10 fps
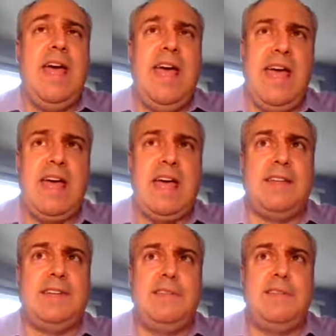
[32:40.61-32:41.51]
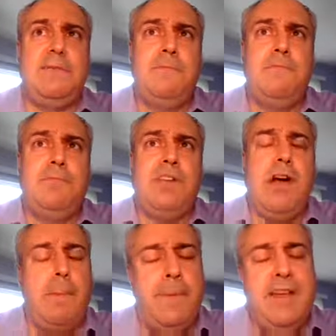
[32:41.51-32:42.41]
And
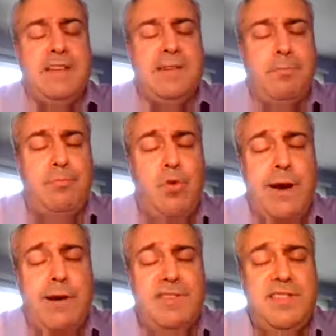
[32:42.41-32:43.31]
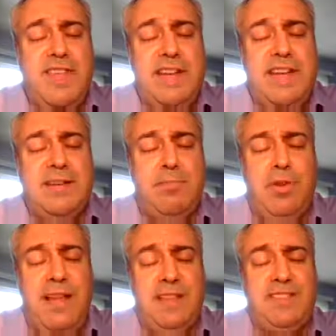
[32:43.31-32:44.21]
companies, employers, they need to
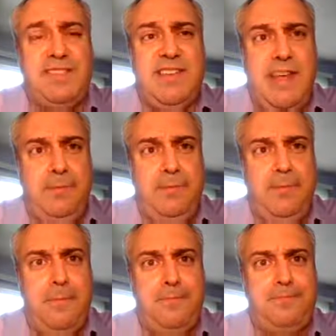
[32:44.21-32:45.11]
play it safe.